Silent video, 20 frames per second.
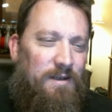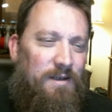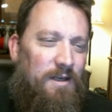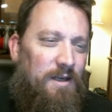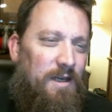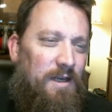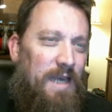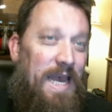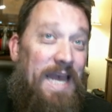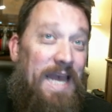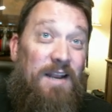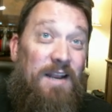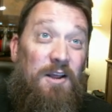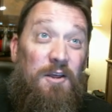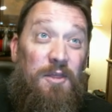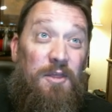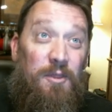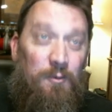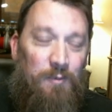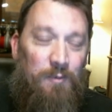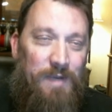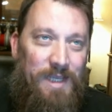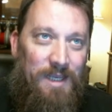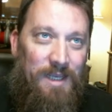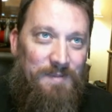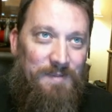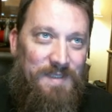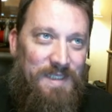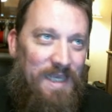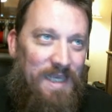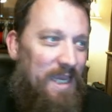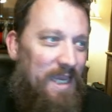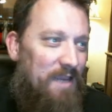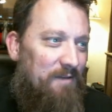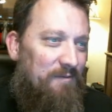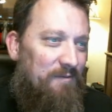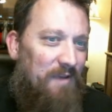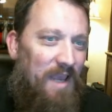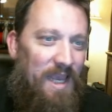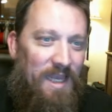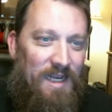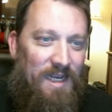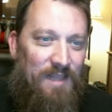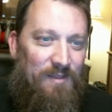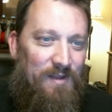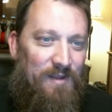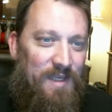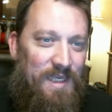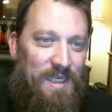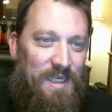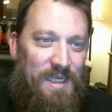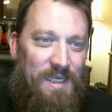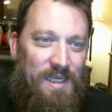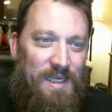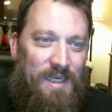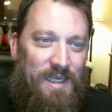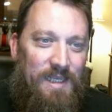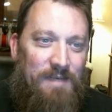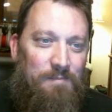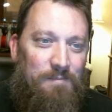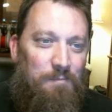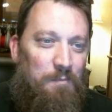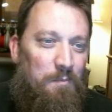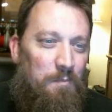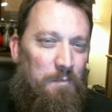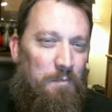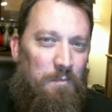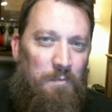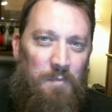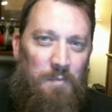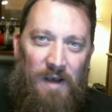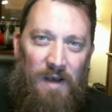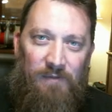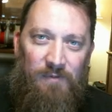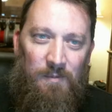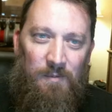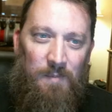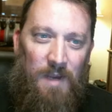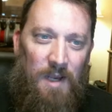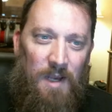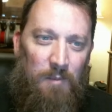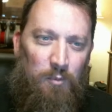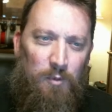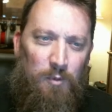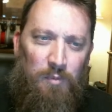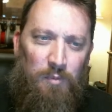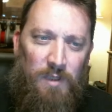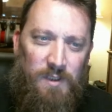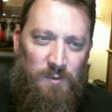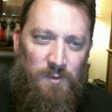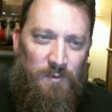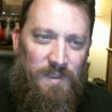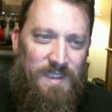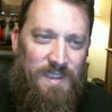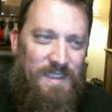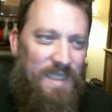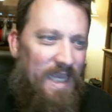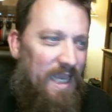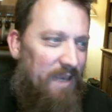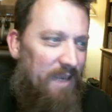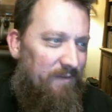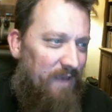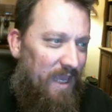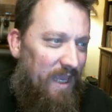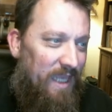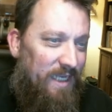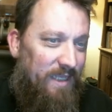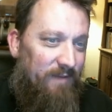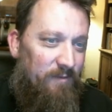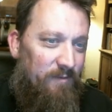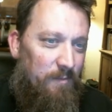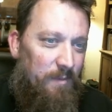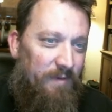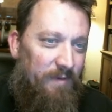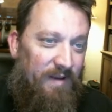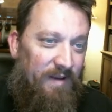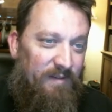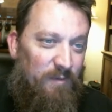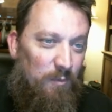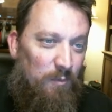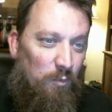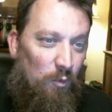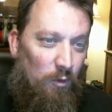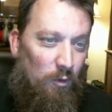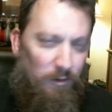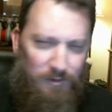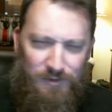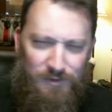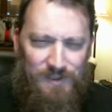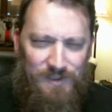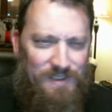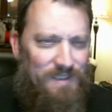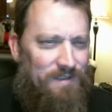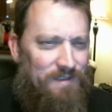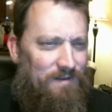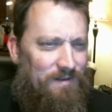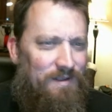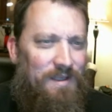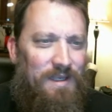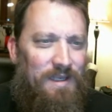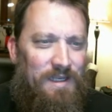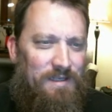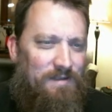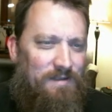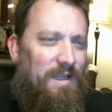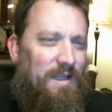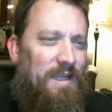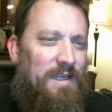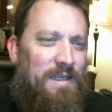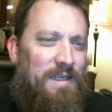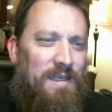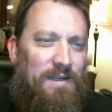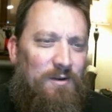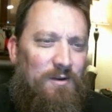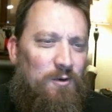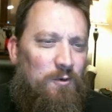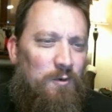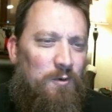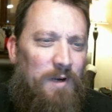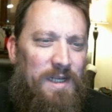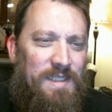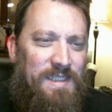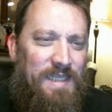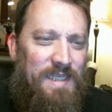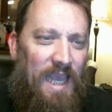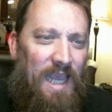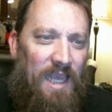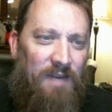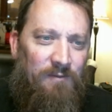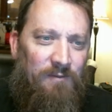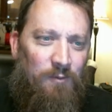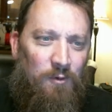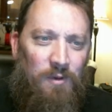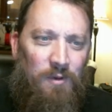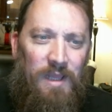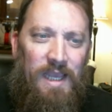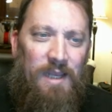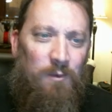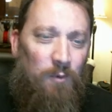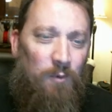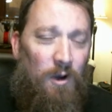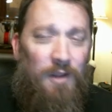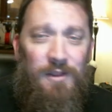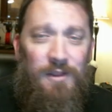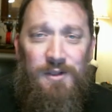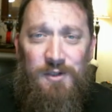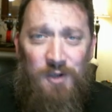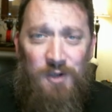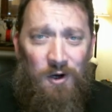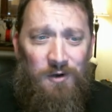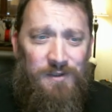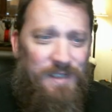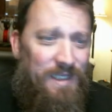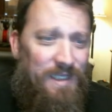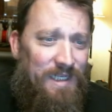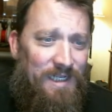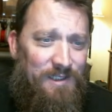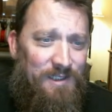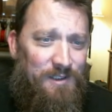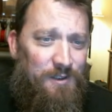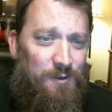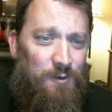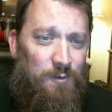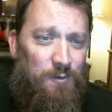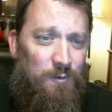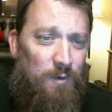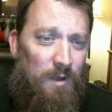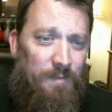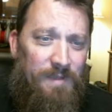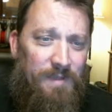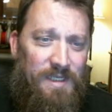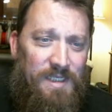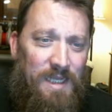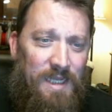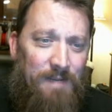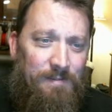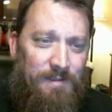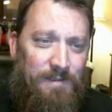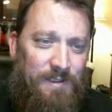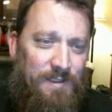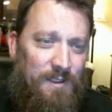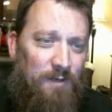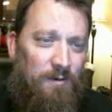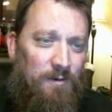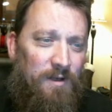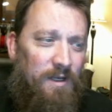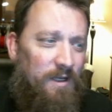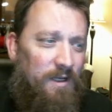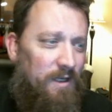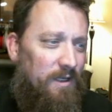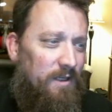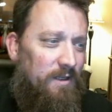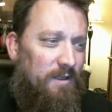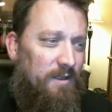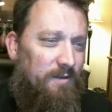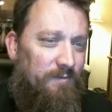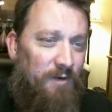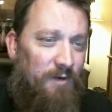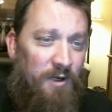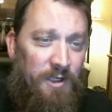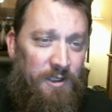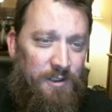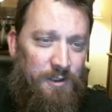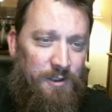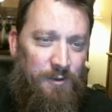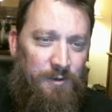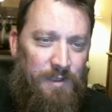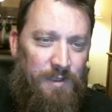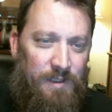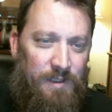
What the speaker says: at a 3-up save, and I think he can buff them up with +1 to save and give them a 5-up ward. Just a crazy anvil, and on the charge they can actually do quite a bit of damage. So, very good unit.